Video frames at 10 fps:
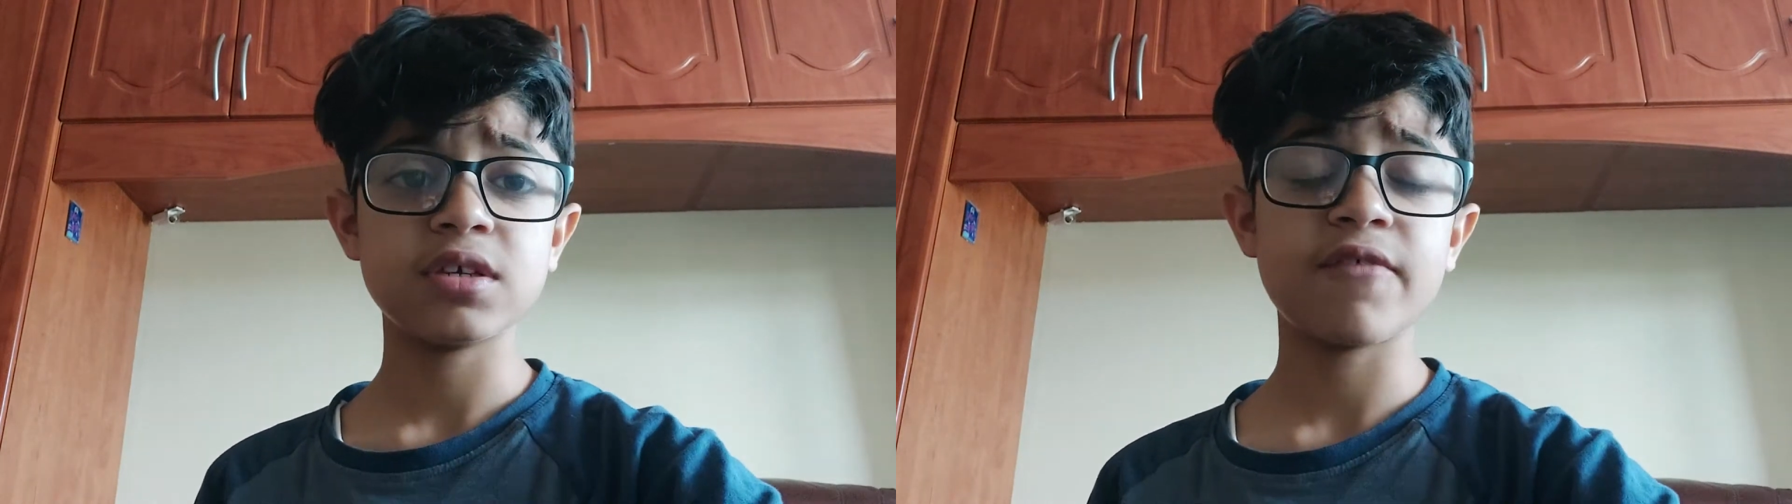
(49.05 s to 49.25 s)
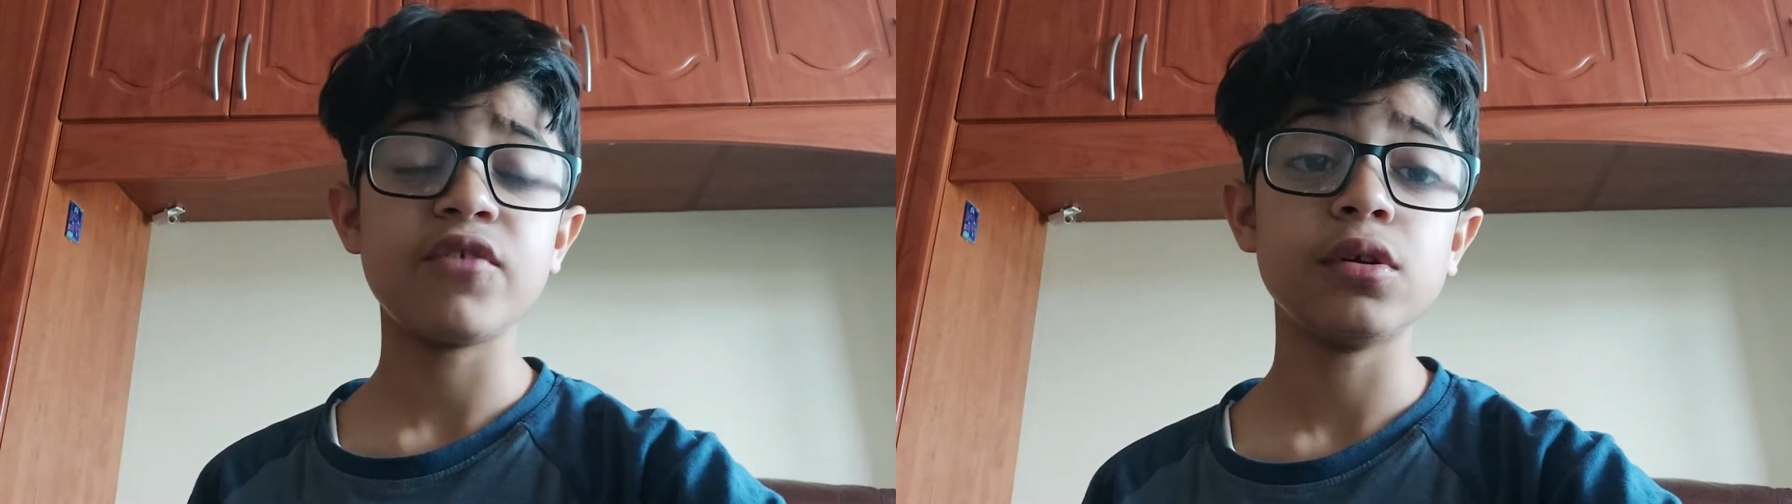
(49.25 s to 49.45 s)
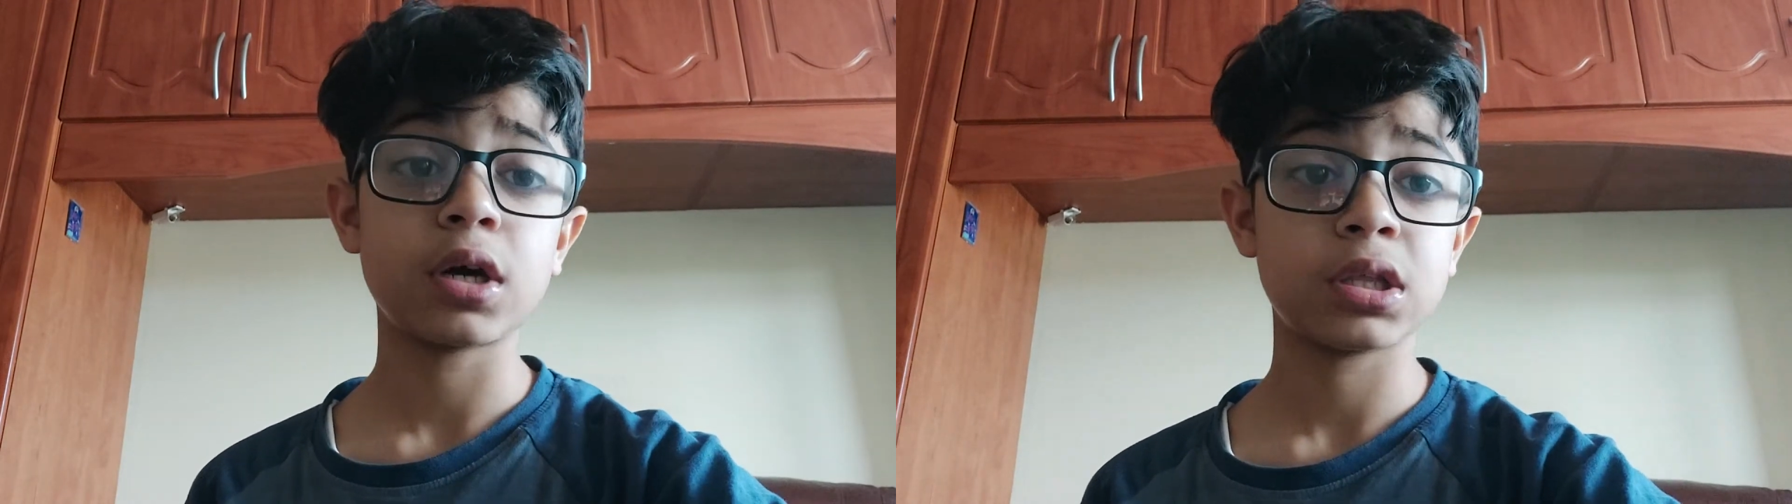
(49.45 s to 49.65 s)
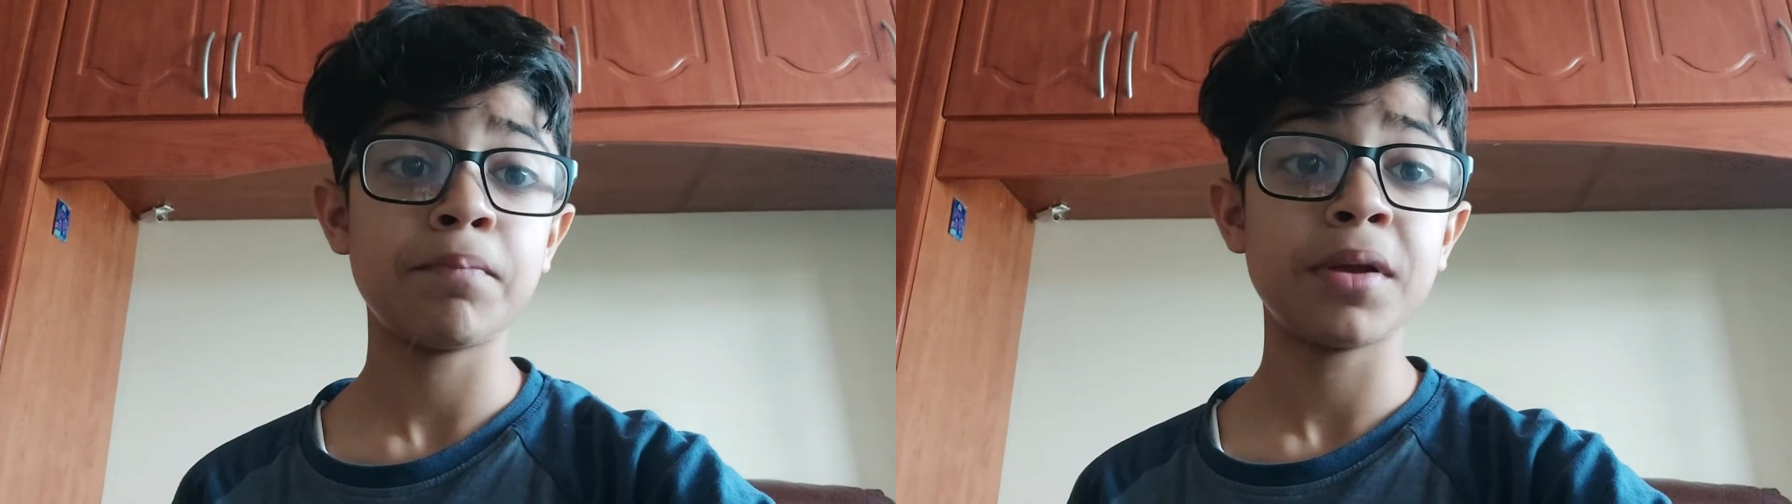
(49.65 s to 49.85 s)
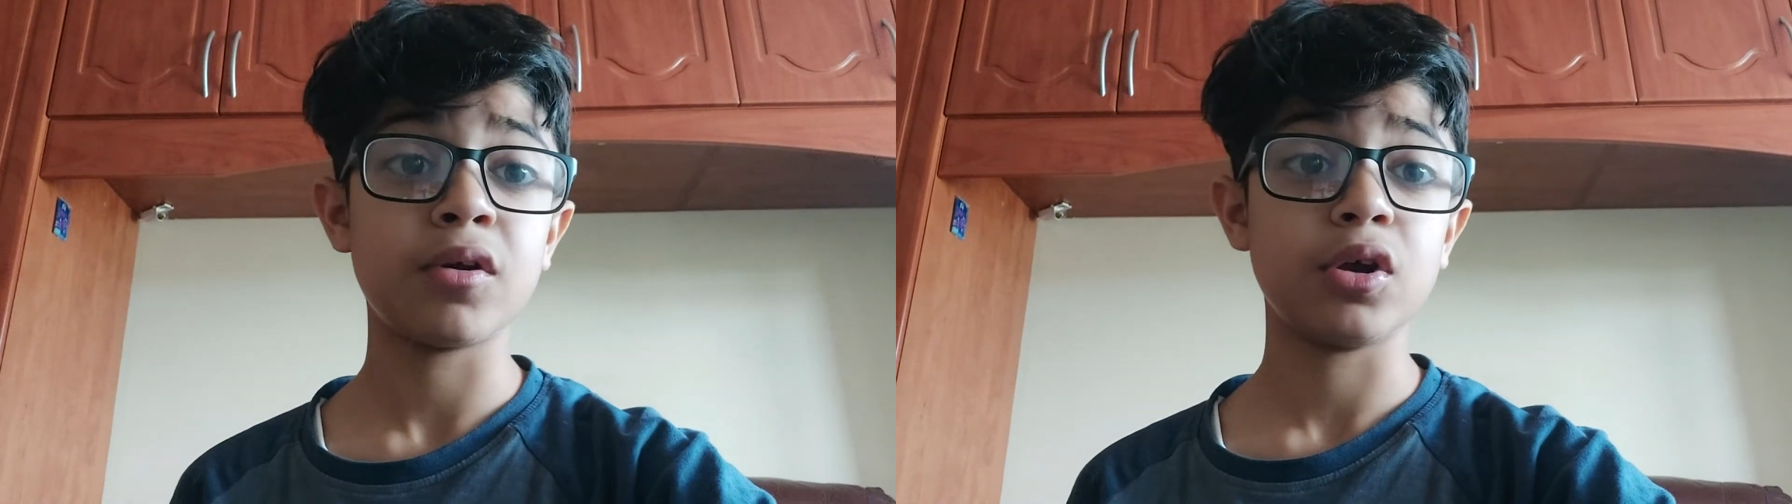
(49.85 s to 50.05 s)
if you look at the
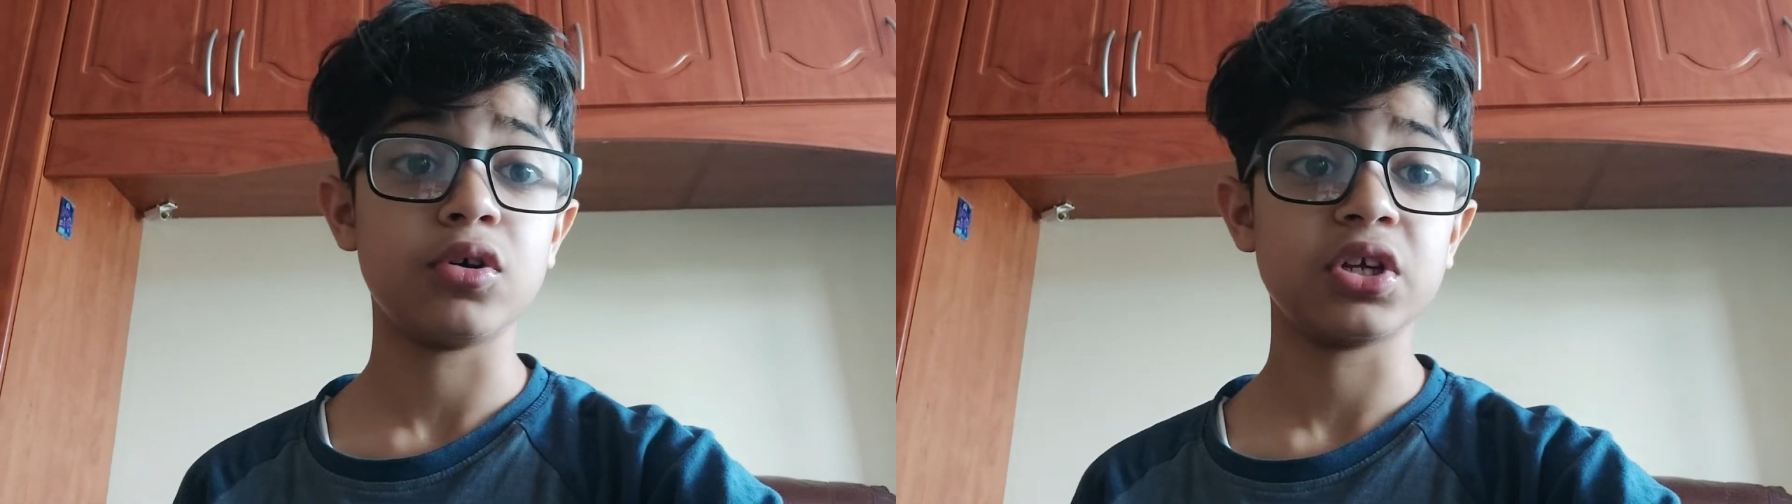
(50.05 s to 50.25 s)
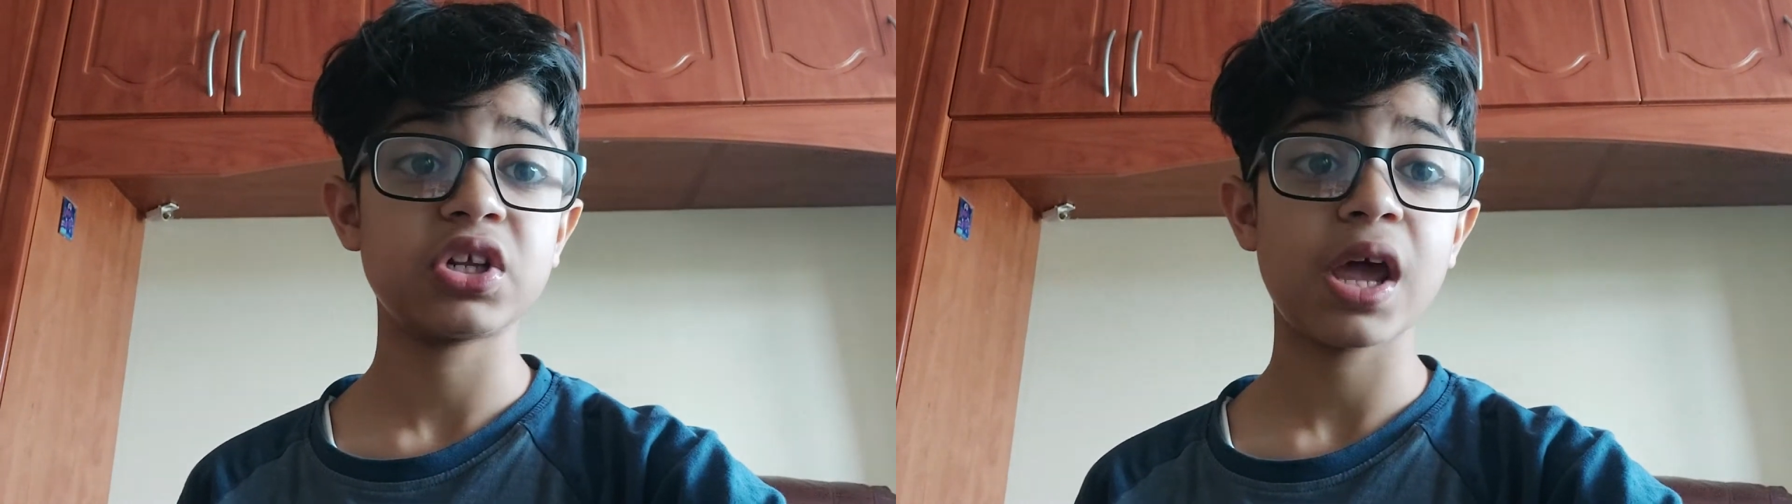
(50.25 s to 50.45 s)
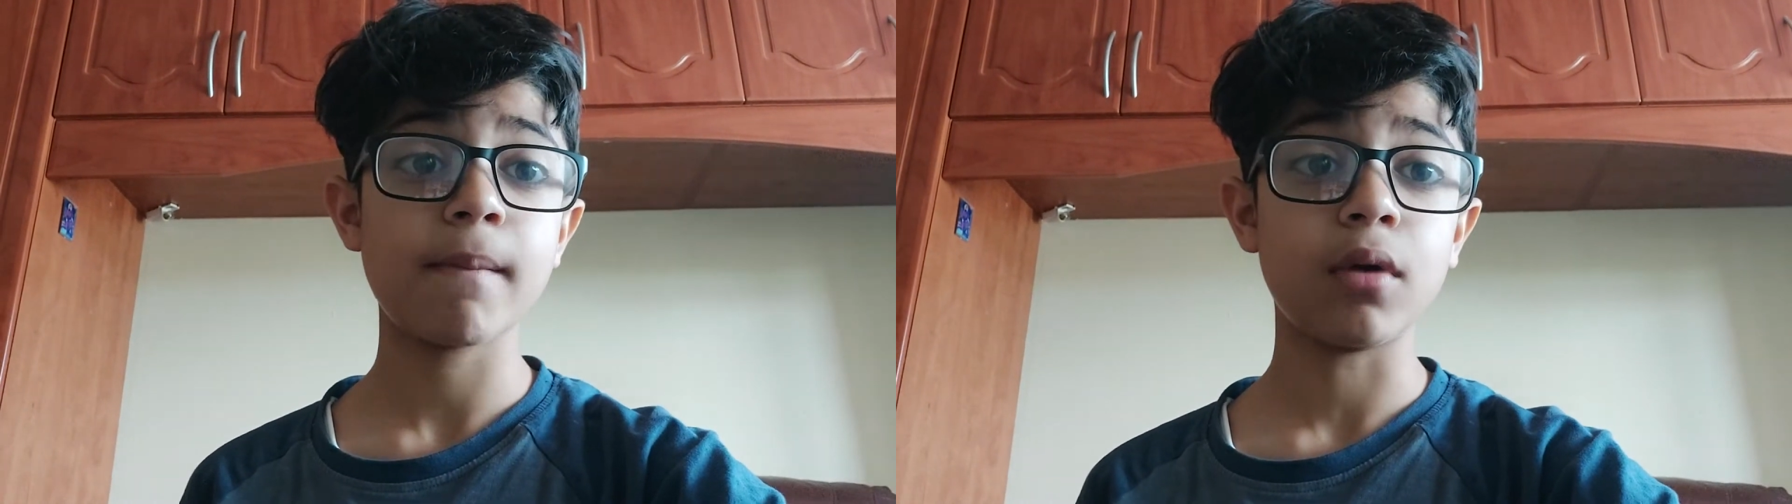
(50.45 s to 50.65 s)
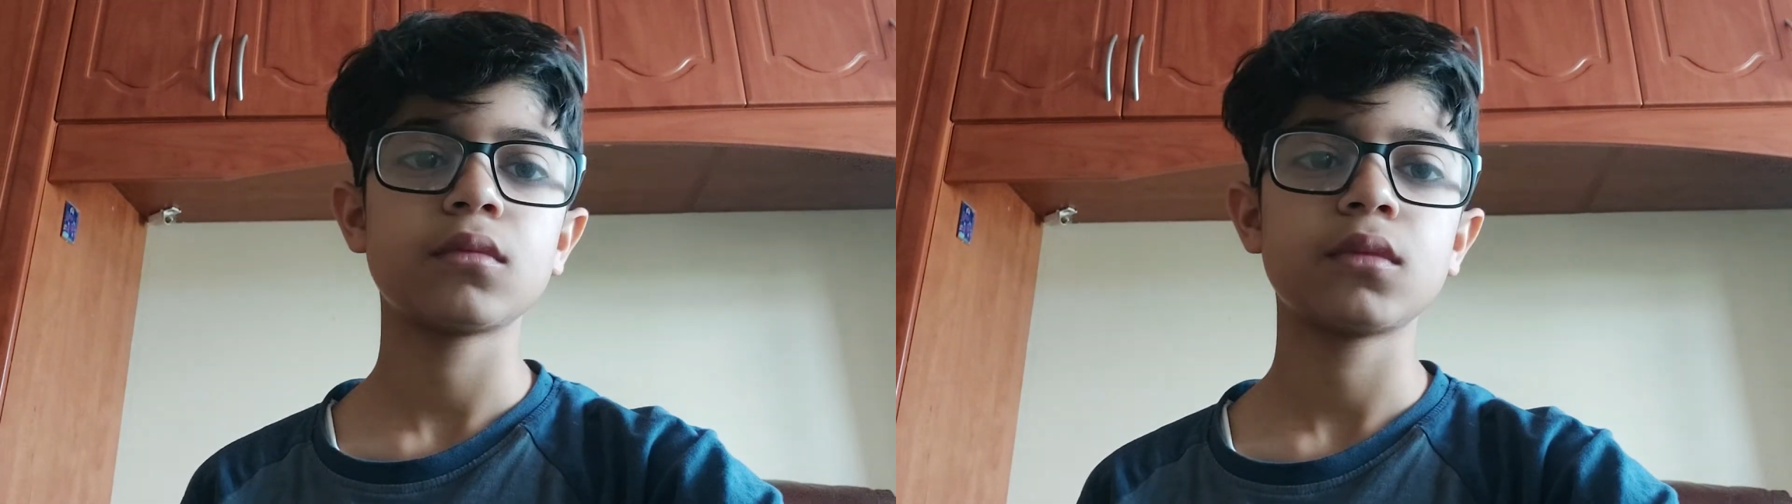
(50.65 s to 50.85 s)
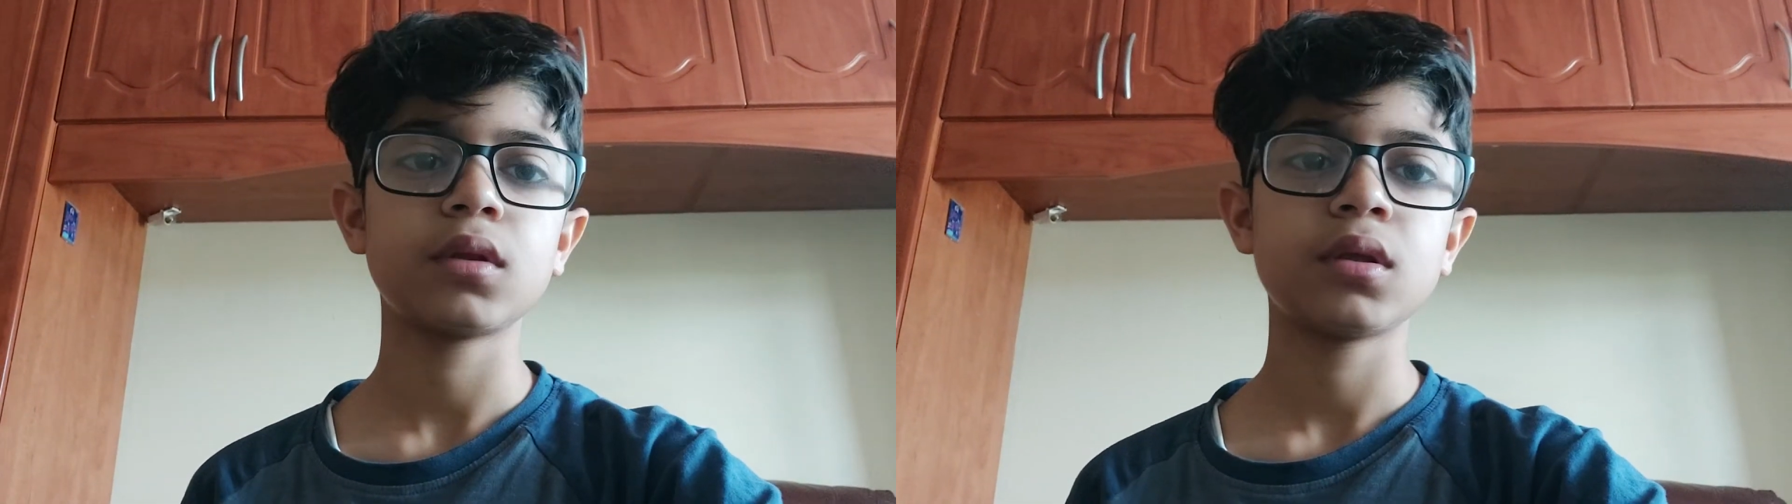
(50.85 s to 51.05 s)
periodic table,